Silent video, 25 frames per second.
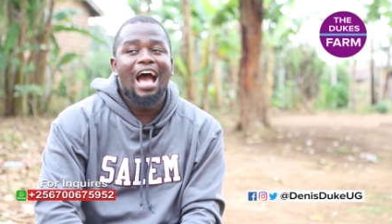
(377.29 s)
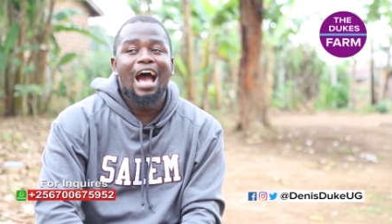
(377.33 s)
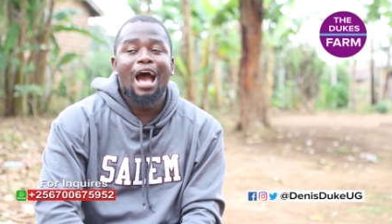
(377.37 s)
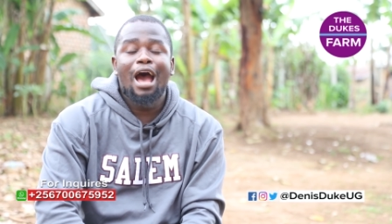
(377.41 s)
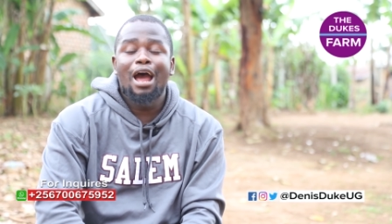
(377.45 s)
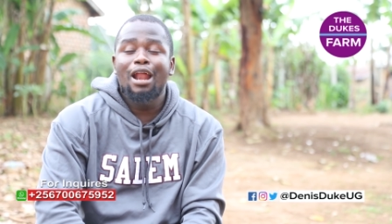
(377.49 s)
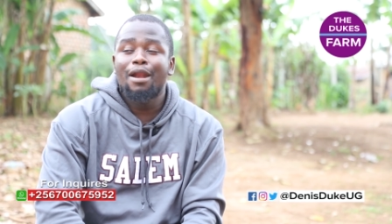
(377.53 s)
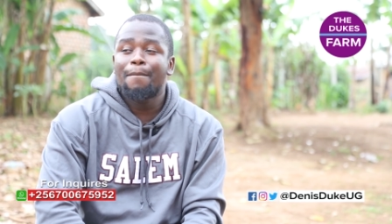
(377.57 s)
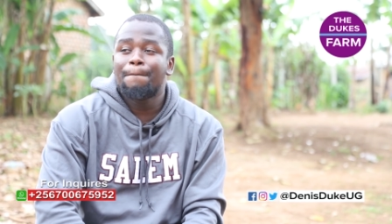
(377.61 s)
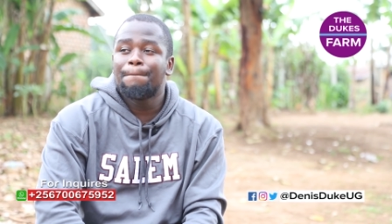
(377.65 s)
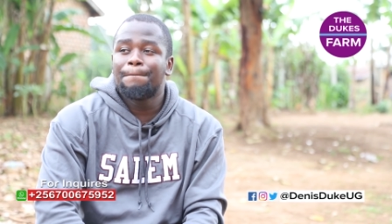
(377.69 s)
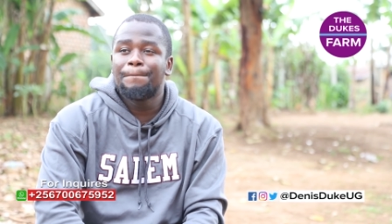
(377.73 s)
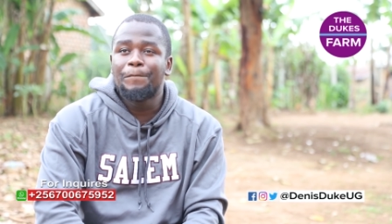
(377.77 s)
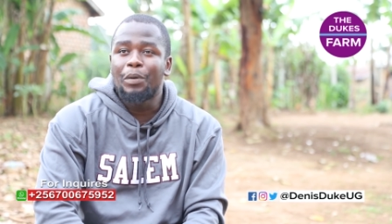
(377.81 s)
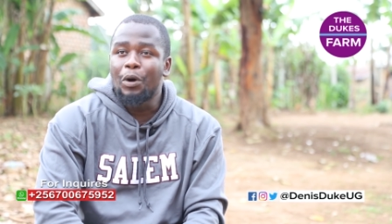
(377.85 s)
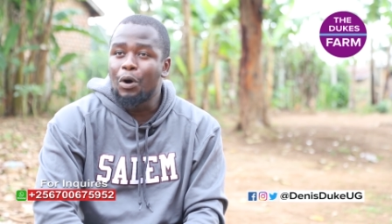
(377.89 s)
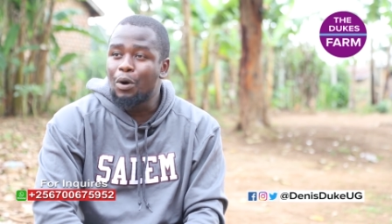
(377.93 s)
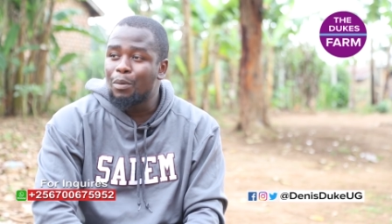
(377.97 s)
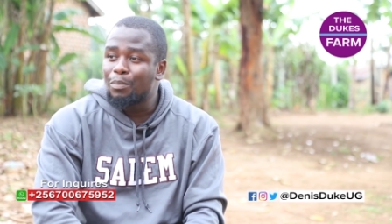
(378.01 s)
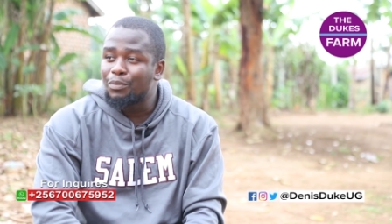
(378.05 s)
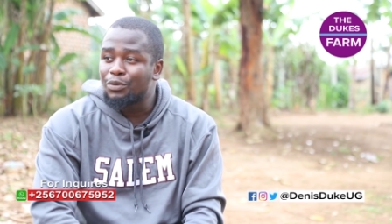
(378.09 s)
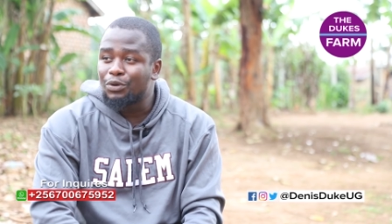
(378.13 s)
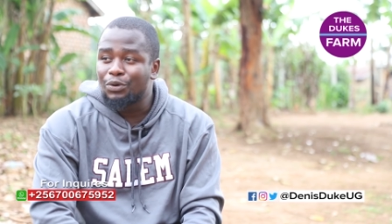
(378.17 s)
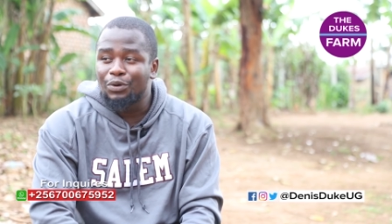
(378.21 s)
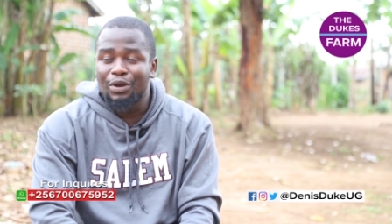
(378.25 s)
and
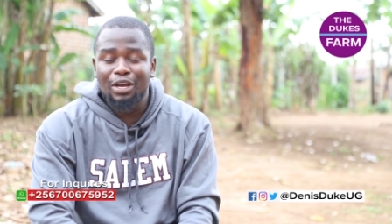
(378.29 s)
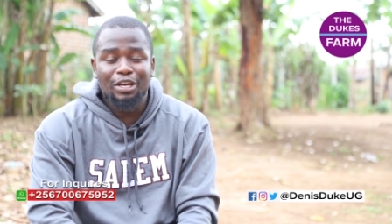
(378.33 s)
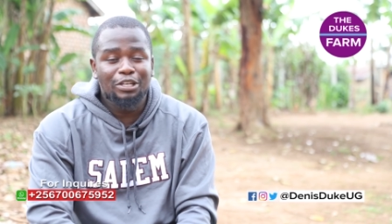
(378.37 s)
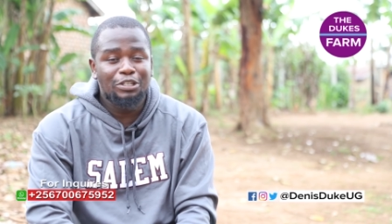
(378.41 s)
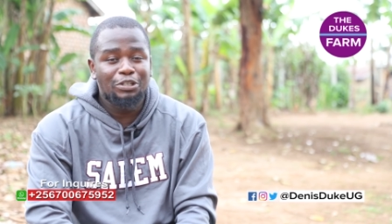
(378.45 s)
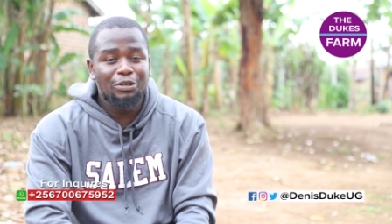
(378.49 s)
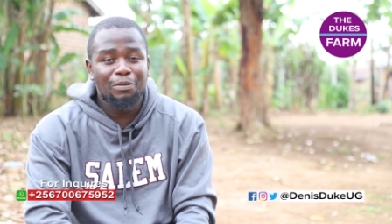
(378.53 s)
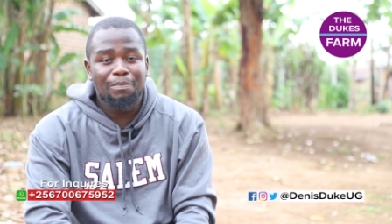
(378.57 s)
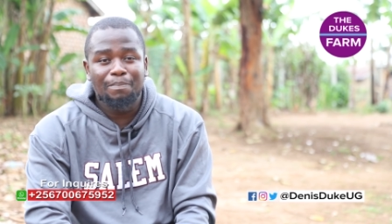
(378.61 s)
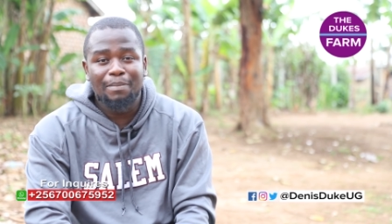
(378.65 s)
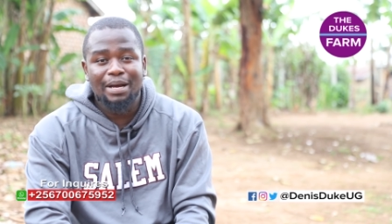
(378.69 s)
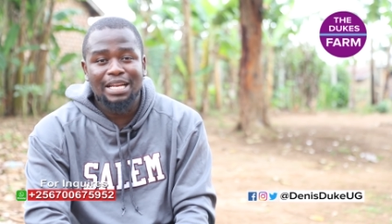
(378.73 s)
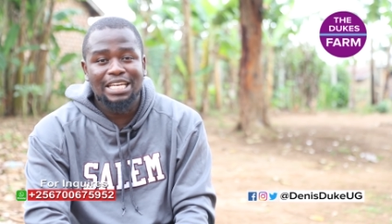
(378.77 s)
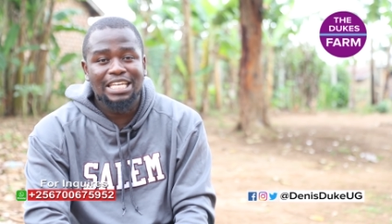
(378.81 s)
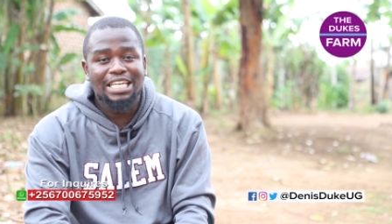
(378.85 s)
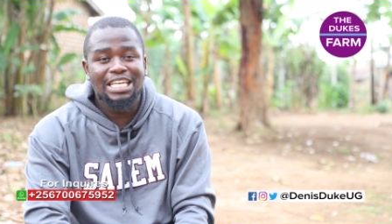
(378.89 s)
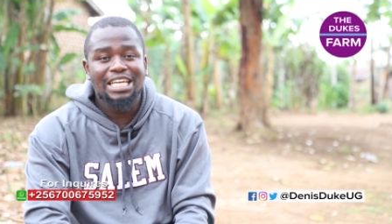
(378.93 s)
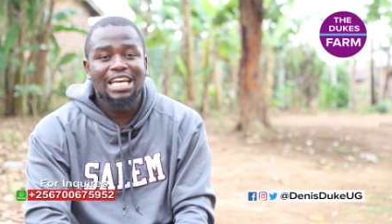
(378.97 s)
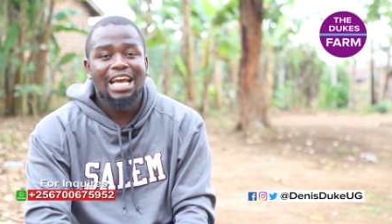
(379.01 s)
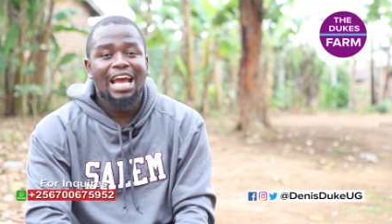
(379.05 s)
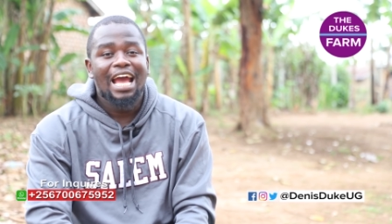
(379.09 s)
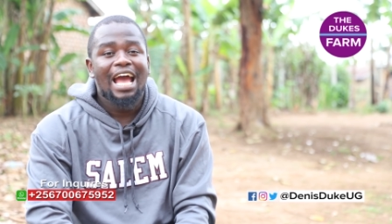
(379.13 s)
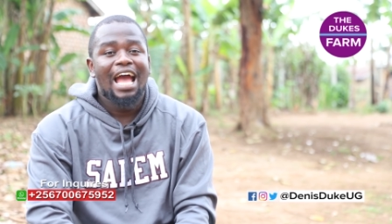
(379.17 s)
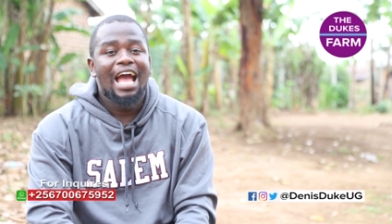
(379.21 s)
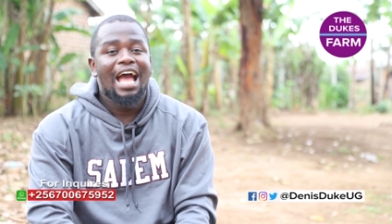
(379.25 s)
boom, you get your
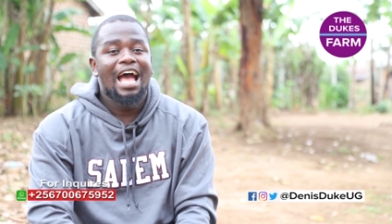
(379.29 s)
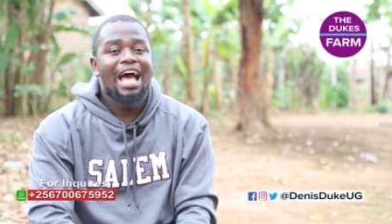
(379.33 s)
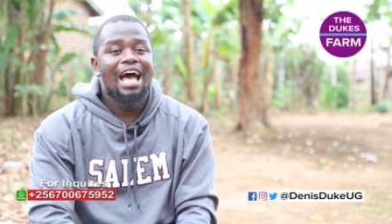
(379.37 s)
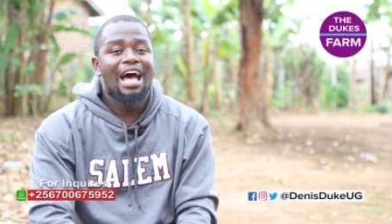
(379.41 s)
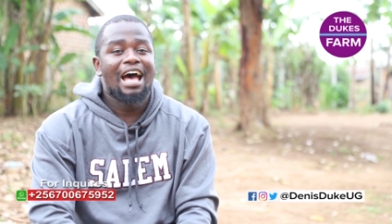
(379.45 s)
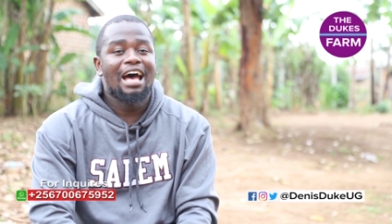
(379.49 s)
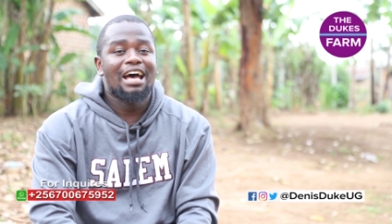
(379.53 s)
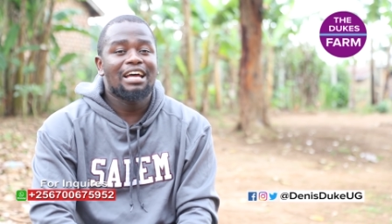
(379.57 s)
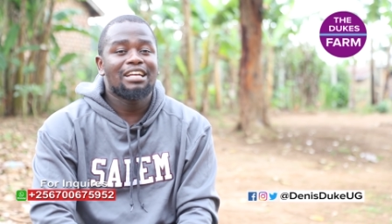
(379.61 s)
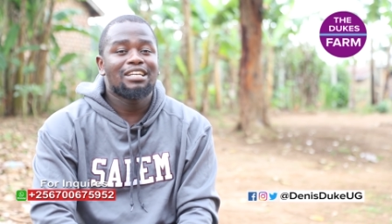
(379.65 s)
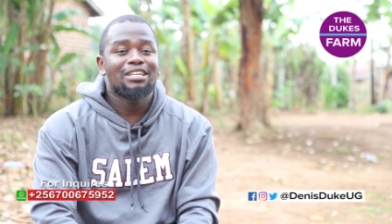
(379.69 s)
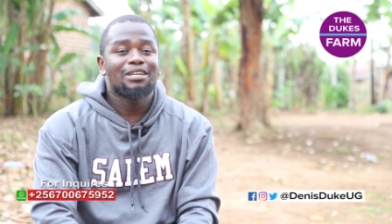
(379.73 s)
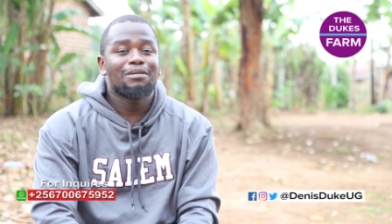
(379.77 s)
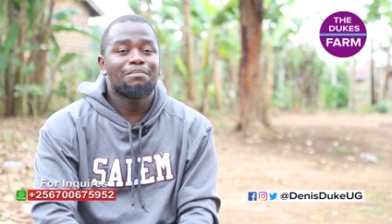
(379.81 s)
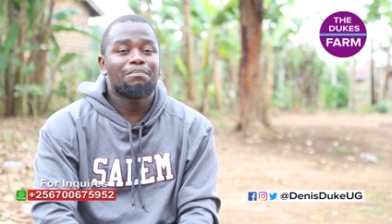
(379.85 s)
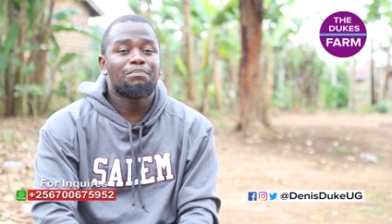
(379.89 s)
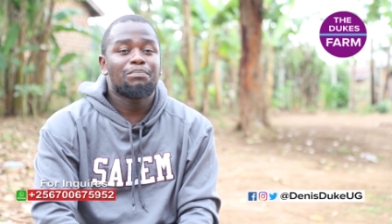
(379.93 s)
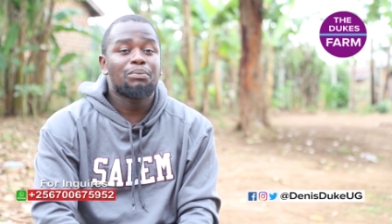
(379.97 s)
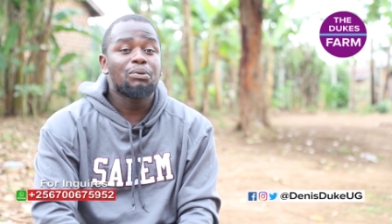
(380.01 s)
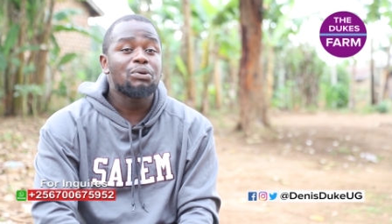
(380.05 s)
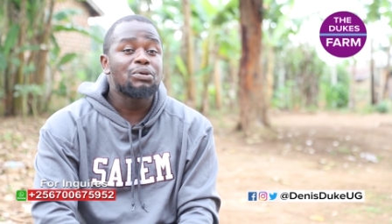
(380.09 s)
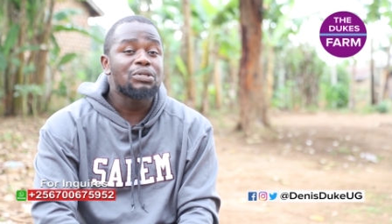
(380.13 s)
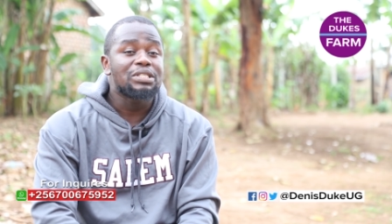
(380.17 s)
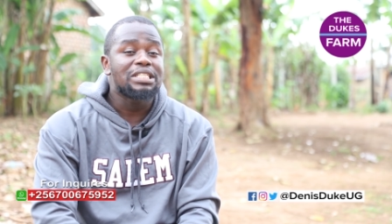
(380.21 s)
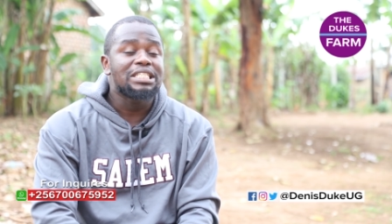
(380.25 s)
money and
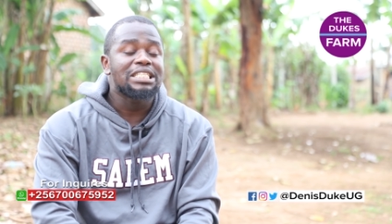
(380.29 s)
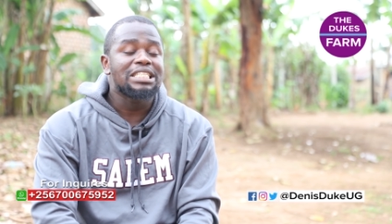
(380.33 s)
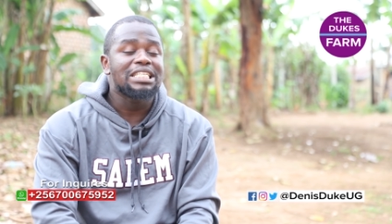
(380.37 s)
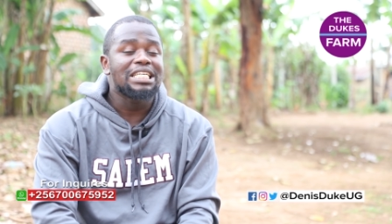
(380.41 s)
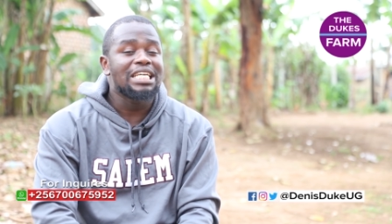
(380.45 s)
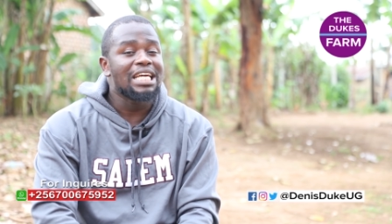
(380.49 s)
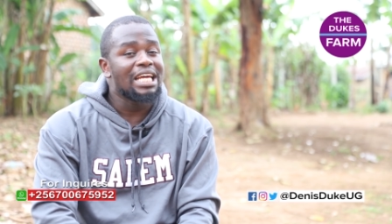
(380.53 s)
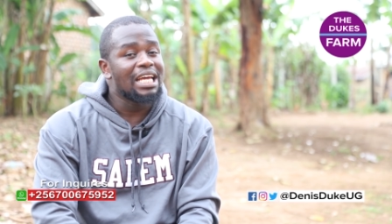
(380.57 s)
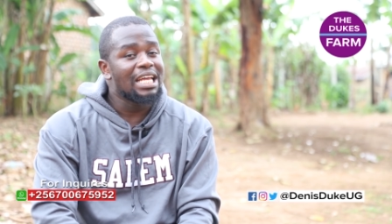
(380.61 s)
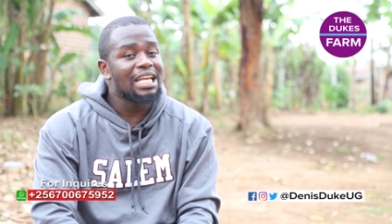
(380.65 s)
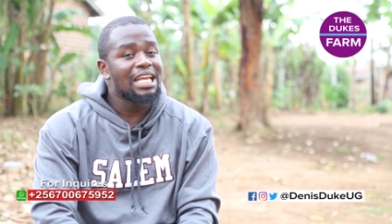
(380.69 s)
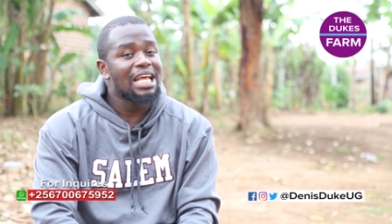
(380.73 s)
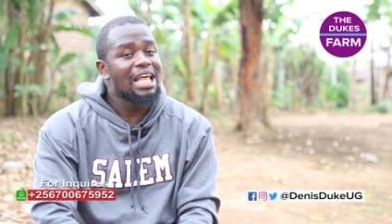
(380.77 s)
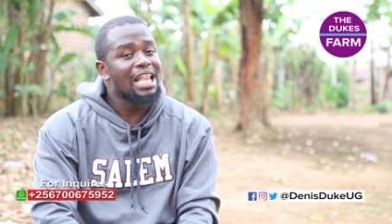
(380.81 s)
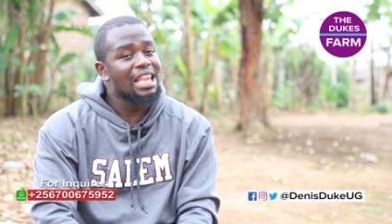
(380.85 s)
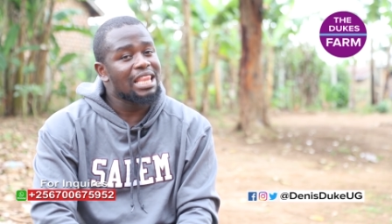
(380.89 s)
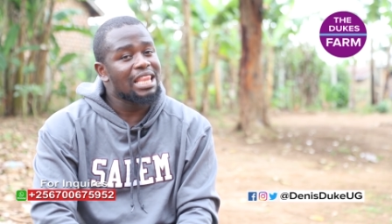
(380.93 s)
put in